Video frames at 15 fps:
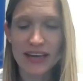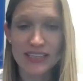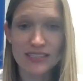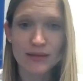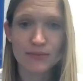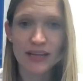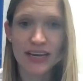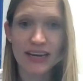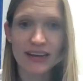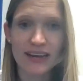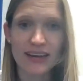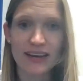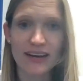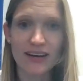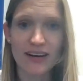has applied
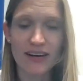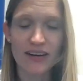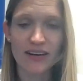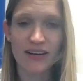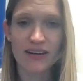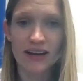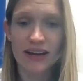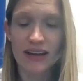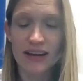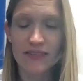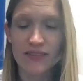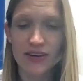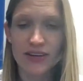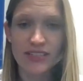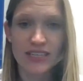it in
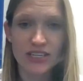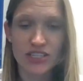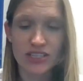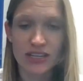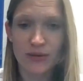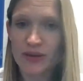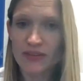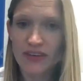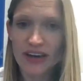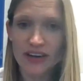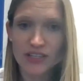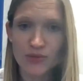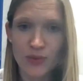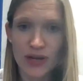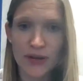every session that we've had
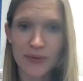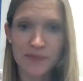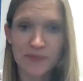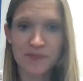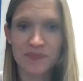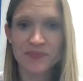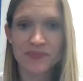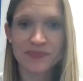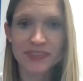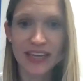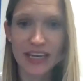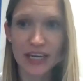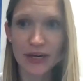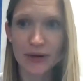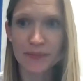as well.
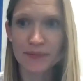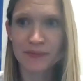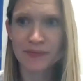Thank you.